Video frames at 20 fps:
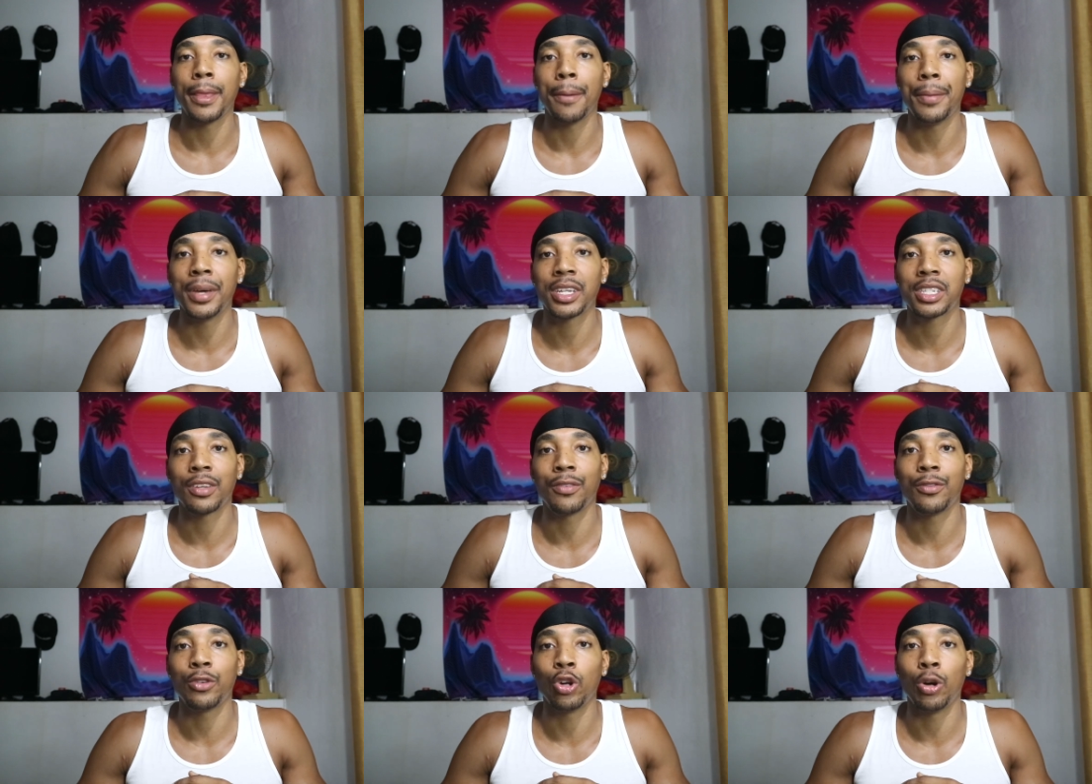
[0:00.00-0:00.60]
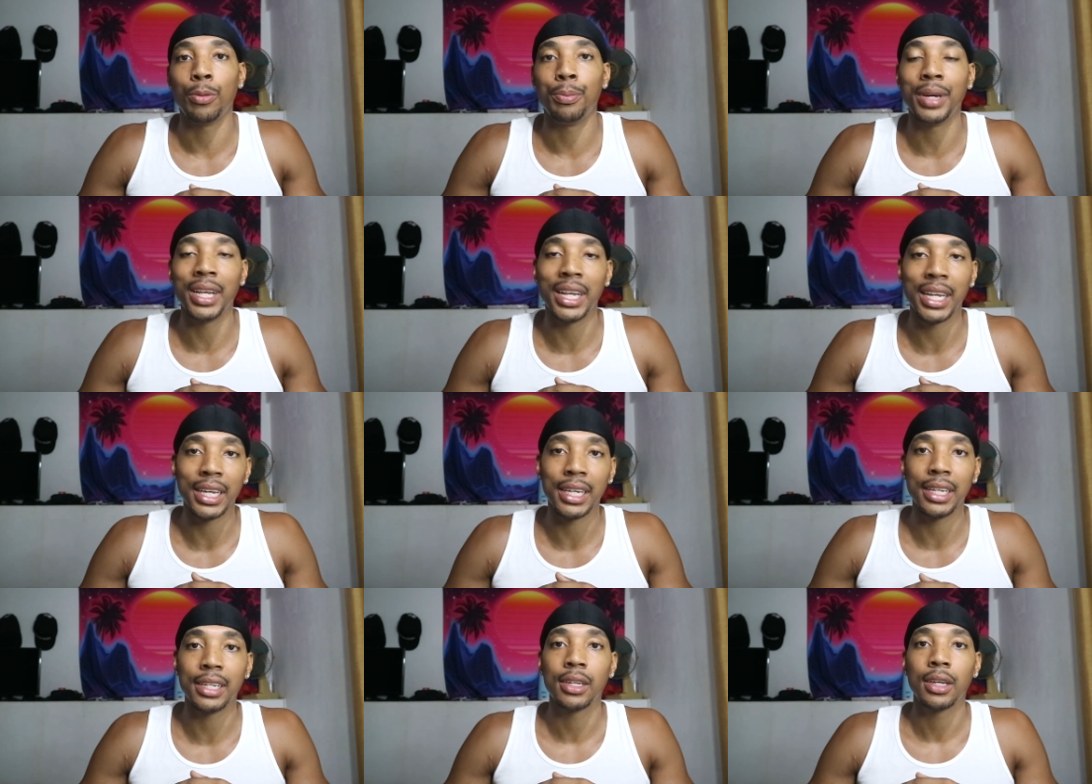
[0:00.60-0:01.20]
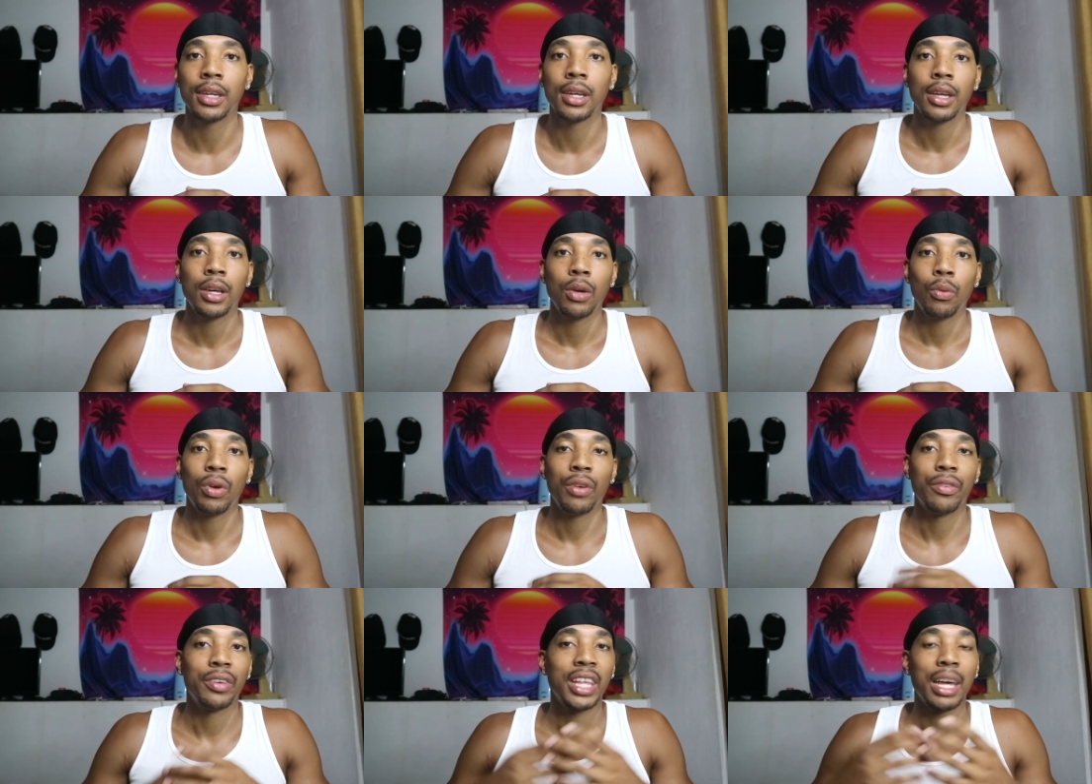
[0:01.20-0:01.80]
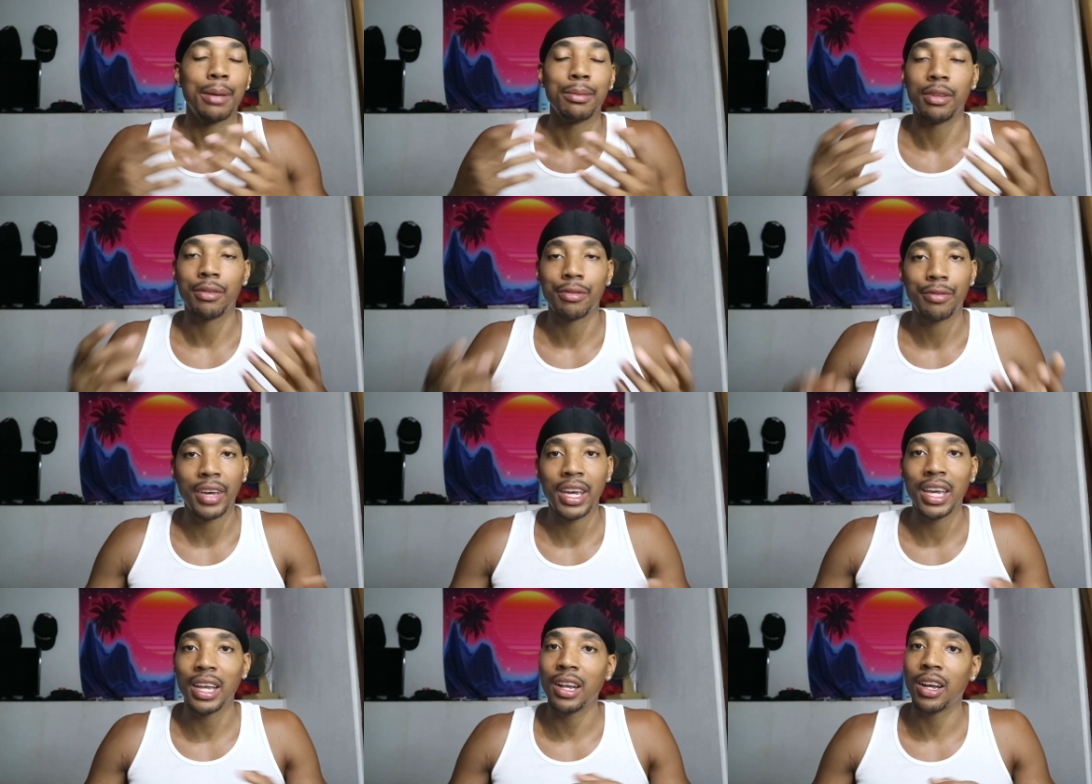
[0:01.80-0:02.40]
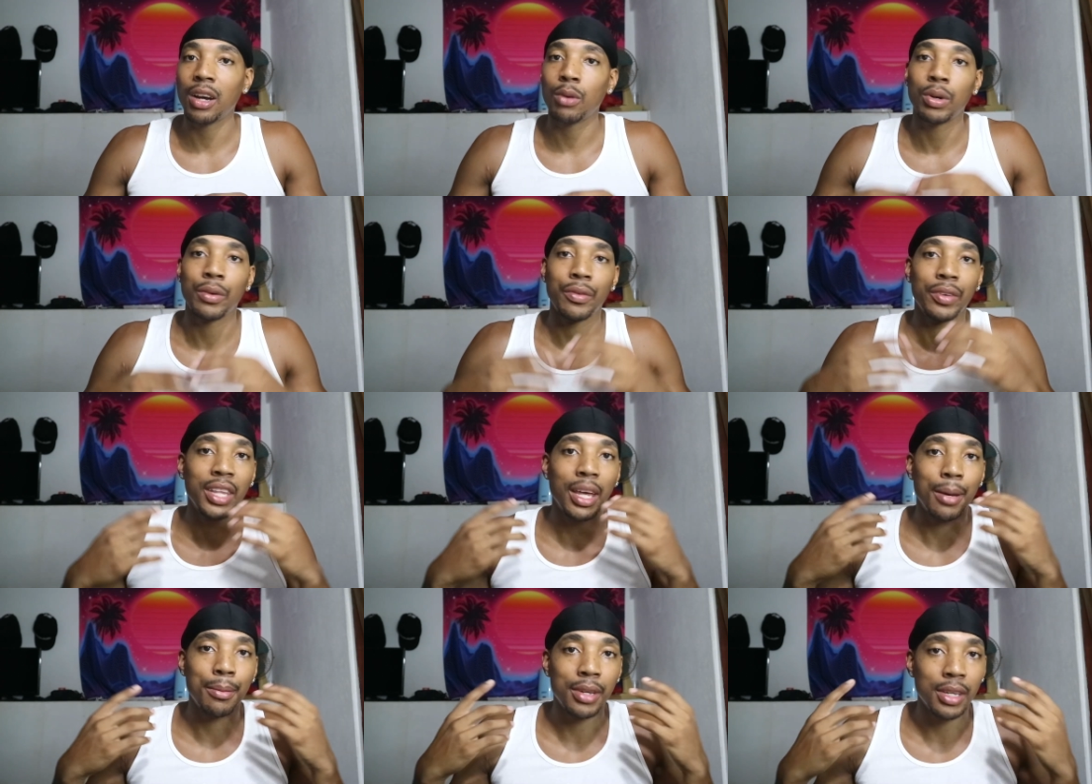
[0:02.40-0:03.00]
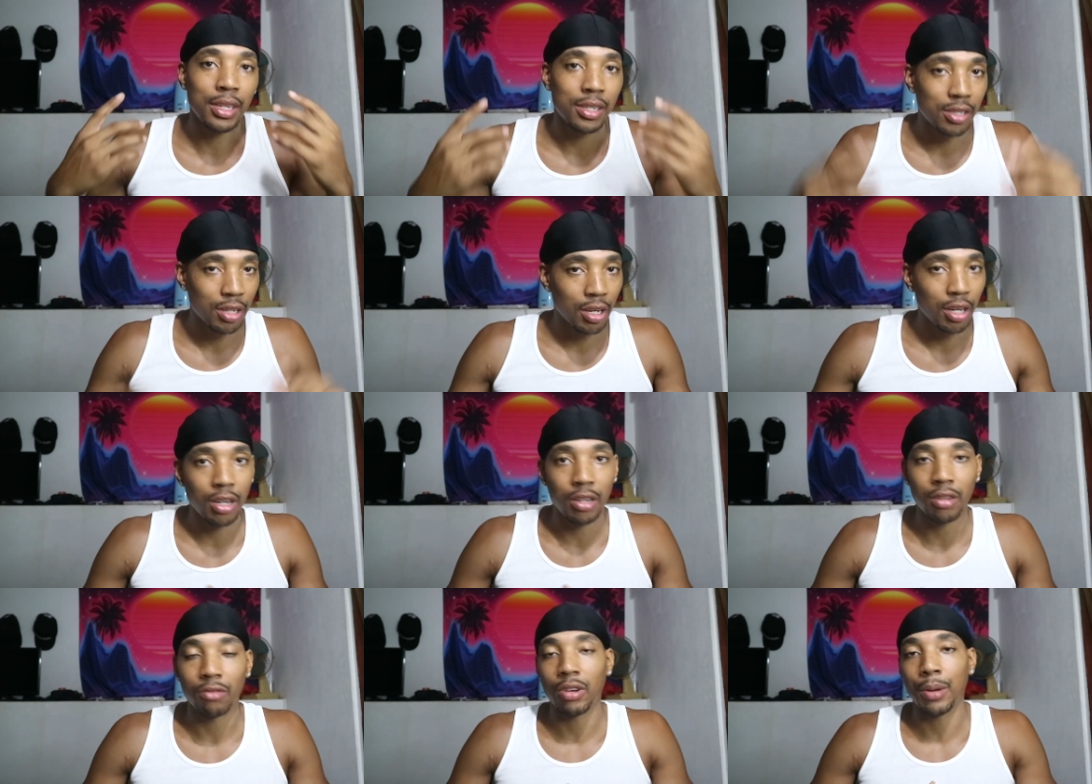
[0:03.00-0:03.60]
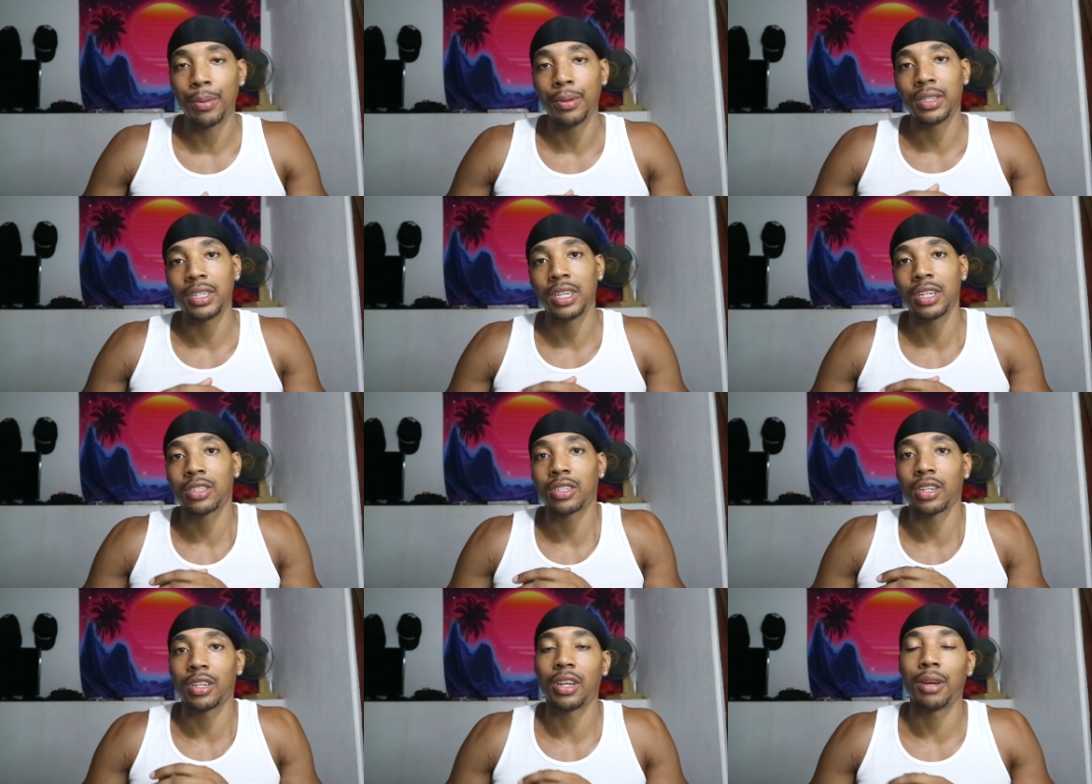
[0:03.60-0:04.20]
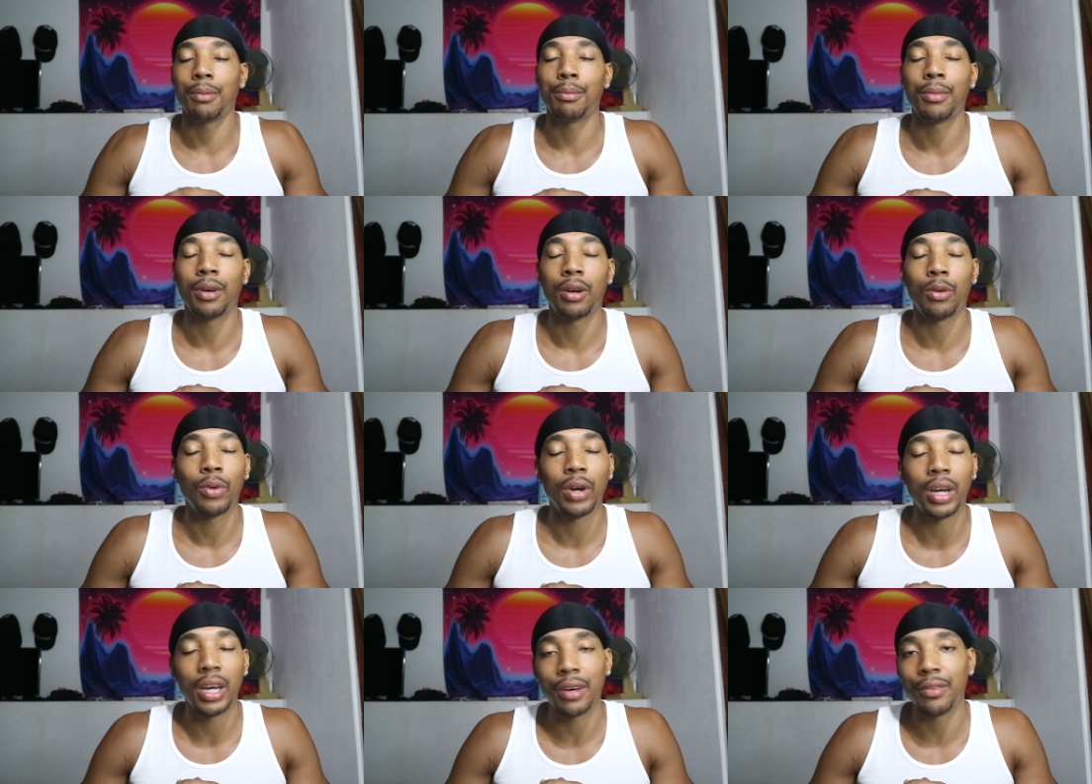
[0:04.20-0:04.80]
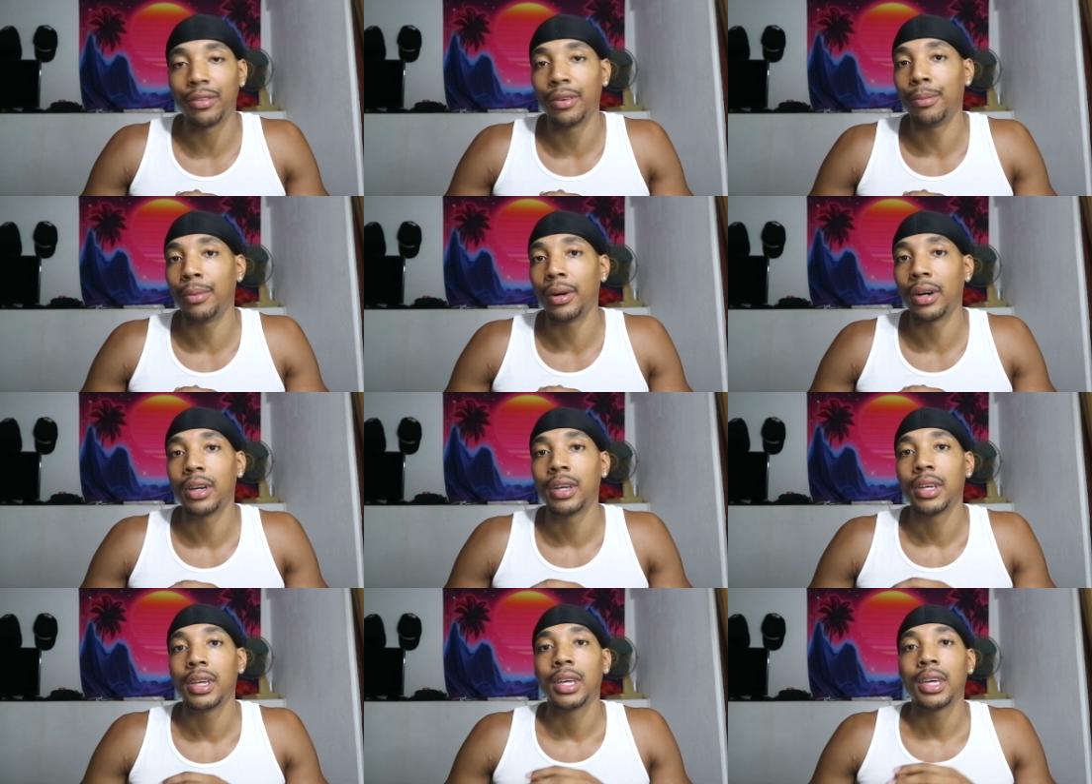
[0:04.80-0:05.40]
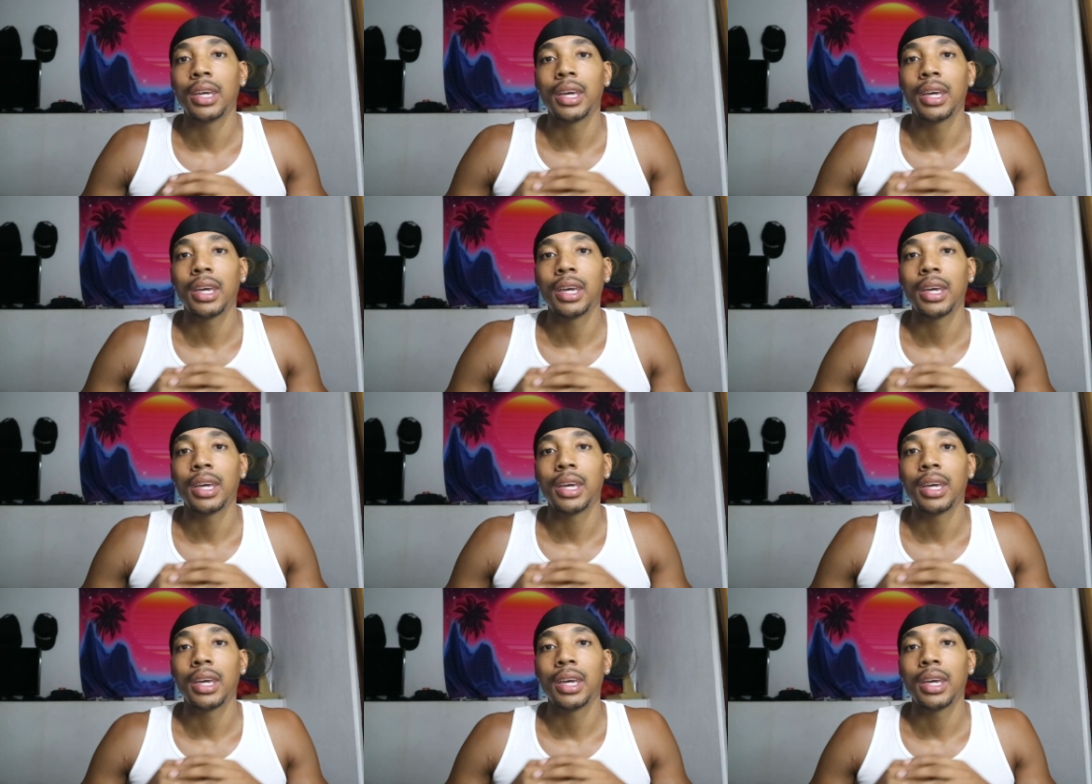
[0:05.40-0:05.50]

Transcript: the best of your ability, whether that be failure, whether that be a certain repetition number, whatever, but